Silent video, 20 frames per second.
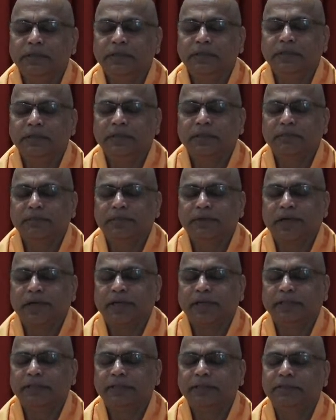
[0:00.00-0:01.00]
Sit
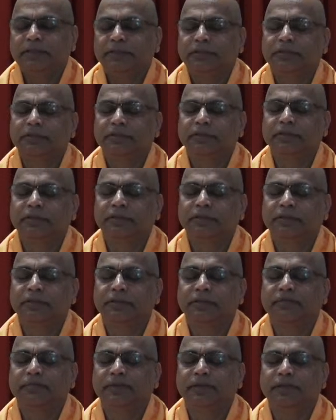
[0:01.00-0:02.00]
upright,
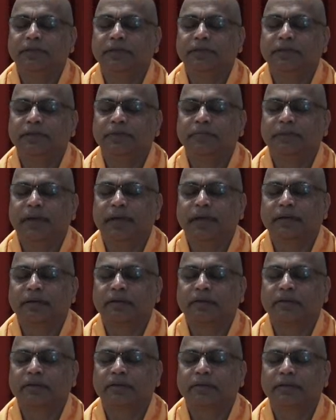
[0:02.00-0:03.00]
keeping your
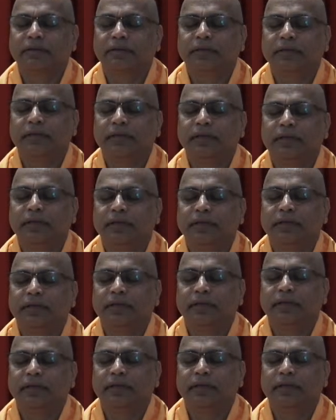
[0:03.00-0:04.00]
back, neck and
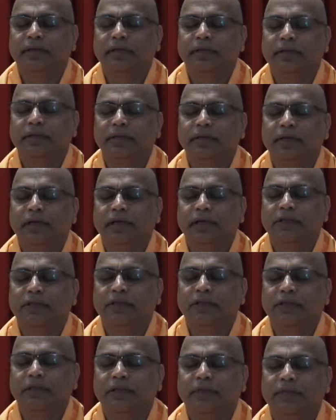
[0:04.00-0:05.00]
head in a
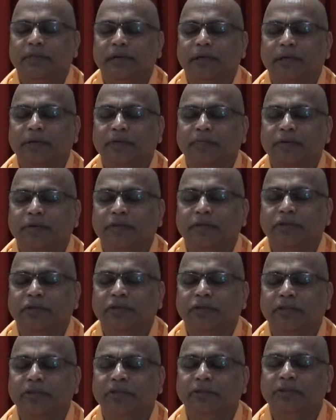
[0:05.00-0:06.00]
relaxed upright
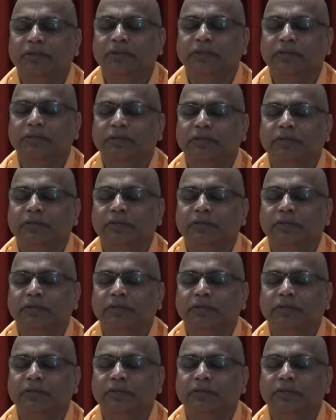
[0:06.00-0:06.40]
position.